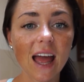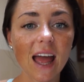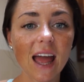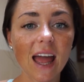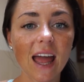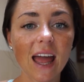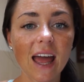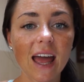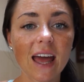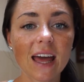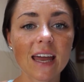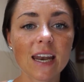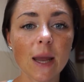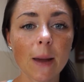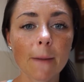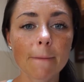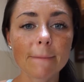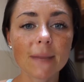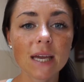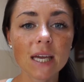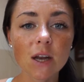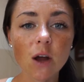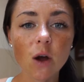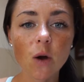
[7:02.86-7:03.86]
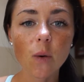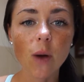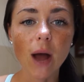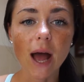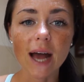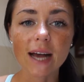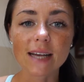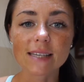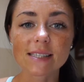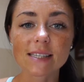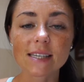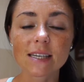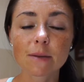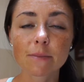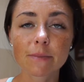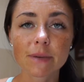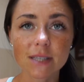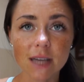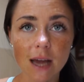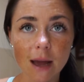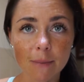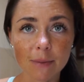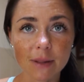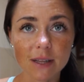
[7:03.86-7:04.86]
and amino acid
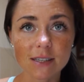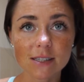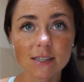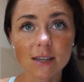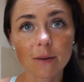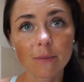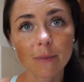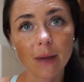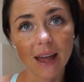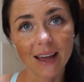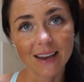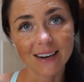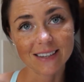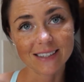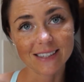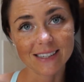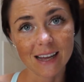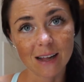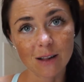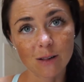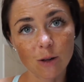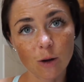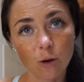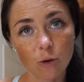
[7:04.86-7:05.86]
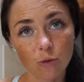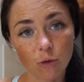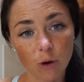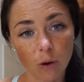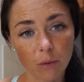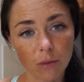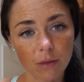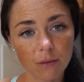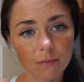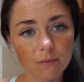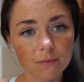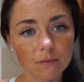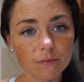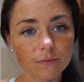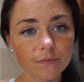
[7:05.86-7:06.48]
metabolism and cell growth.